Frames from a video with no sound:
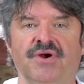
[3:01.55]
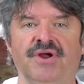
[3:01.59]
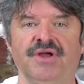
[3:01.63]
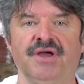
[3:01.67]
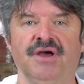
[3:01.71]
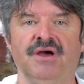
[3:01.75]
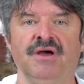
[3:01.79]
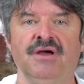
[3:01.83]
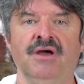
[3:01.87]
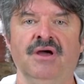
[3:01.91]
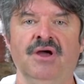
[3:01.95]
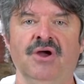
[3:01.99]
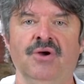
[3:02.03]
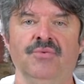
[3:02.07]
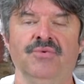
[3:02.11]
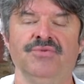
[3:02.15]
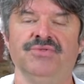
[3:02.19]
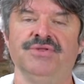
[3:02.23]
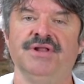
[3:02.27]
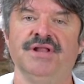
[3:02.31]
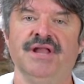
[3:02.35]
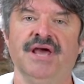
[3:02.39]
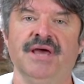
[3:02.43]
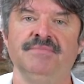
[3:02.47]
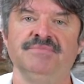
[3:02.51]
you,
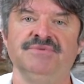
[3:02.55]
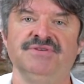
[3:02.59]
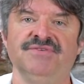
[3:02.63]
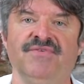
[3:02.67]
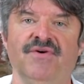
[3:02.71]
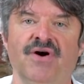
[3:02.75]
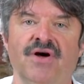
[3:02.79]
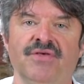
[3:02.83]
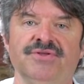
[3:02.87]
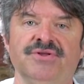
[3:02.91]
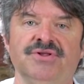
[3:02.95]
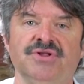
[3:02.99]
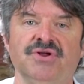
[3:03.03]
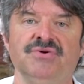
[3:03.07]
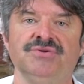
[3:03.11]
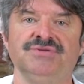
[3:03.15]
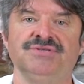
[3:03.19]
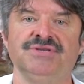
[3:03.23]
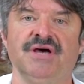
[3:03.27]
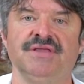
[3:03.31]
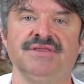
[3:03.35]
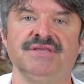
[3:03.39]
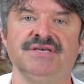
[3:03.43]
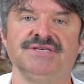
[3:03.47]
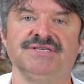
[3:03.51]
the names of all the notes
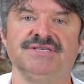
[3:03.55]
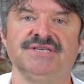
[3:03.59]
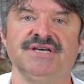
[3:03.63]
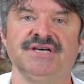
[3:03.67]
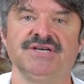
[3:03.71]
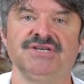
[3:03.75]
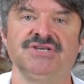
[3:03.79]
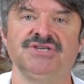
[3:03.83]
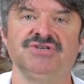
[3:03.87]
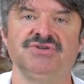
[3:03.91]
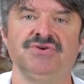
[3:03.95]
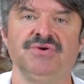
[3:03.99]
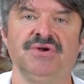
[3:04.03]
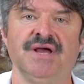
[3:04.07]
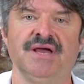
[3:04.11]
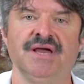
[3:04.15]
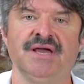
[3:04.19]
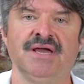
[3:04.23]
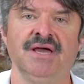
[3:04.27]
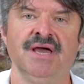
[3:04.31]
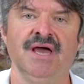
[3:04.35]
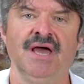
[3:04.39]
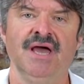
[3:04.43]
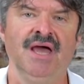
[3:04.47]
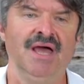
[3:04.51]
on the 6th
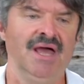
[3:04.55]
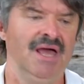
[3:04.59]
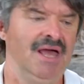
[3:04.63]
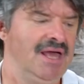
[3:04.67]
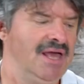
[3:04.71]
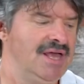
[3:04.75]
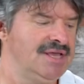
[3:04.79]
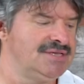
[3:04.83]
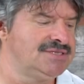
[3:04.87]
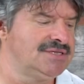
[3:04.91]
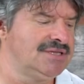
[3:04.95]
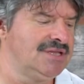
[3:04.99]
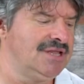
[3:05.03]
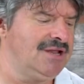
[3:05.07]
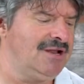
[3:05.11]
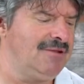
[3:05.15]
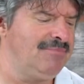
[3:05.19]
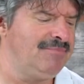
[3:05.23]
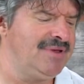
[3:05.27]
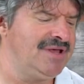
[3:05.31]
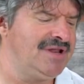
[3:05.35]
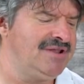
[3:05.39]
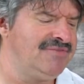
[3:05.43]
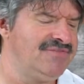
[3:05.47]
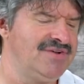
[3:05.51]
string. It's a little
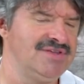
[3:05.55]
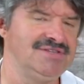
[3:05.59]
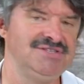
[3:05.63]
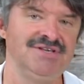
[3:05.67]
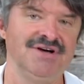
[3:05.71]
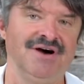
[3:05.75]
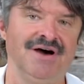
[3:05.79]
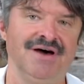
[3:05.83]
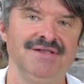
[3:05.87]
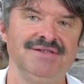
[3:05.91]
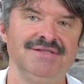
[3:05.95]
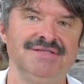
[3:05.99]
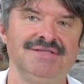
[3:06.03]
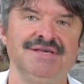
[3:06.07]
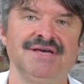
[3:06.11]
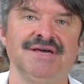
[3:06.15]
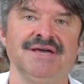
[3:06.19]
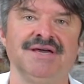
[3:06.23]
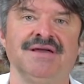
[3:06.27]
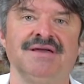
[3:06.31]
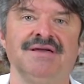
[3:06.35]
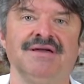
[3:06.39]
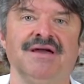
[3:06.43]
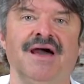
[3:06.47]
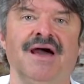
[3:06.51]
bit of a
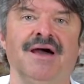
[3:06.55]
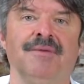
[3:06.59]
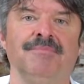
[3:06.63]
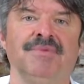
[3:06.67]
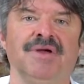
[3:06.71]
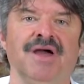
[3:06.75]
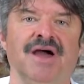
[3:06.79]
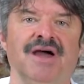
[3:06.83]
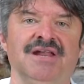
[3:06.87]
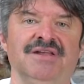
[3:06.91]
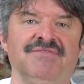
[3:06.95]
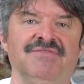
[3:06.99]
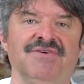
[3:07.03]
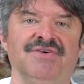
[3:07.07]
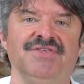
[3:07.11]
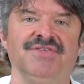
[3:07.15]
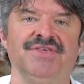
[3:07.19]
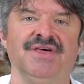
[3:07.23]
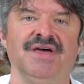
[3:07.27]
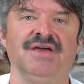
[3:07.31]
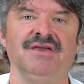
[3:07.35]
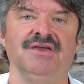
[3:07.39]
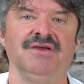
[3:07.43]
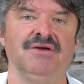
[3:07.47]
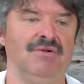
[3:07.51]
daunting kind of a
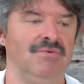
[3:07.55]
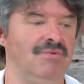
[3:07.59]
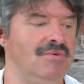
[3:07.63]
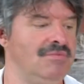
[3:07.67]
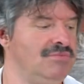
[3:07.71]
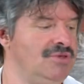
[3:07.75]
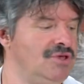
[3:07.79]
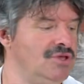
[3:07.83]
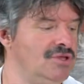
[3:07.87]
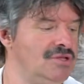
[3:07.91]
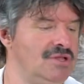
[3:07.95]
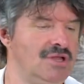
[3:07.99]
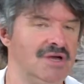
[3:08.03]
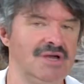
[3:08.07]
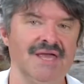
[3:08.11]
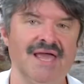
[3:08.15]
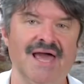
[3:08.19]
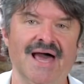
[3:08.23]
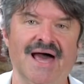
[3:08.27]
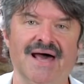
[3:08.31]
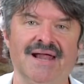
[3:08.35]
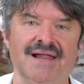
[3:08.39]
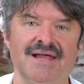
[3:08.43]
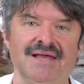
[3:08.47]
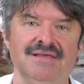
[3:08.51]
thing, when you look
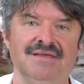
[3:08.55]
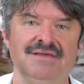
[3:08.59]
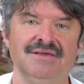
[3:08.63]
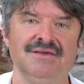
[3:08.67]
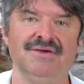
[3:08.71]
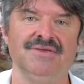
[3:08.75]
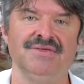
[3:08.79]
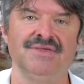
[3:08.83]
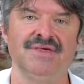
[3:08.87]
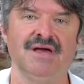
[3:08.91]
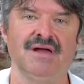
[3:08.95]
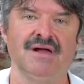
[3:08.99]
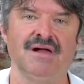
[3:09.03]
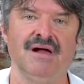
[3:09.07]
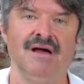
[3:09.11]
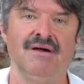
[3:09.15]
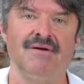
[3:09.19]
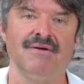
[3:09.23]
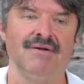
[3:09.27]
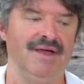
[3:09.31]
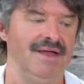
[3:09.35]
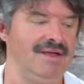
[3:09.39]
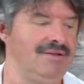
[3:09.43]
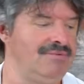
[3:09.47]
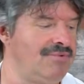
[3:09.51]
at it and you think, all
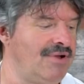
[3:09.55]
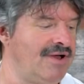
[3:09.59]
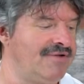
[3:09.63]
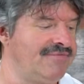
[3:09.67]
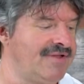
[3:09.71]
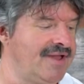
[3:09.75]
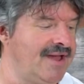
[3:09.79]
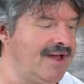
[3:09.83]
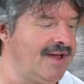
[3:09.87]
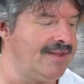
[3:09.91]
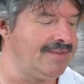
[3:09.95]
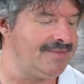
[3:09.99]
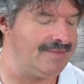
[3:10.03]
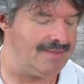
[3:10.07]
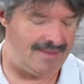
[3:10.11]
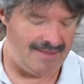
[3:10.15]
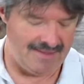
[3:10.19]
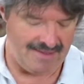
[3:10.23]
right, well, I've got